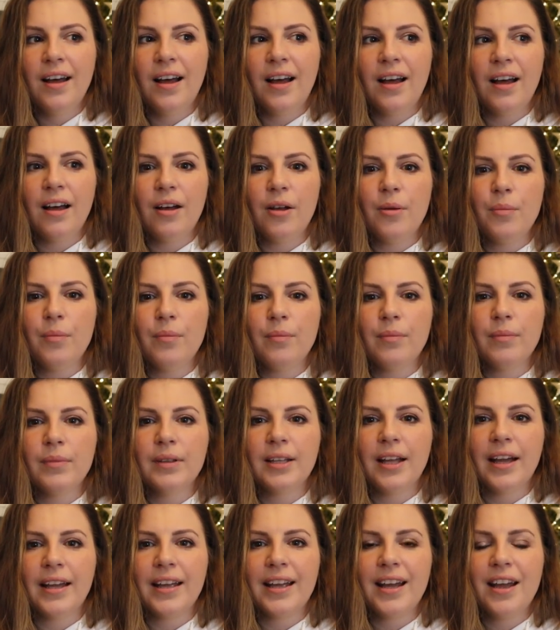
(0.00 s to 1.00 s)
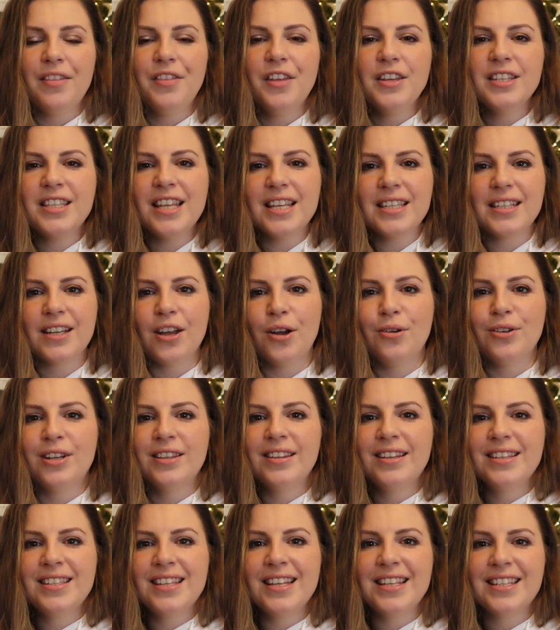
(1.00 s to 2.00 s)
there's this
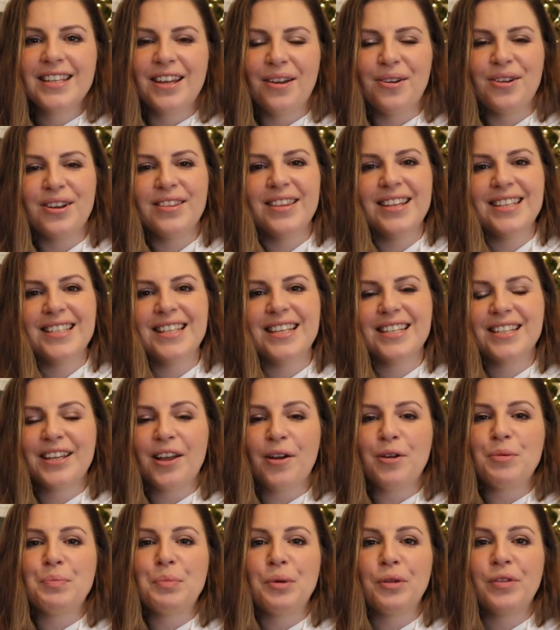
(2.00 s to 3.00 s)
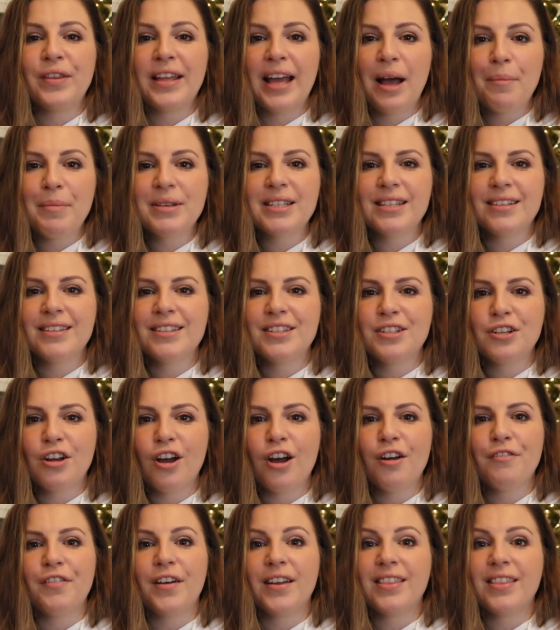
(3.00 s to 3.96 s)
code, but the Amazon stuff,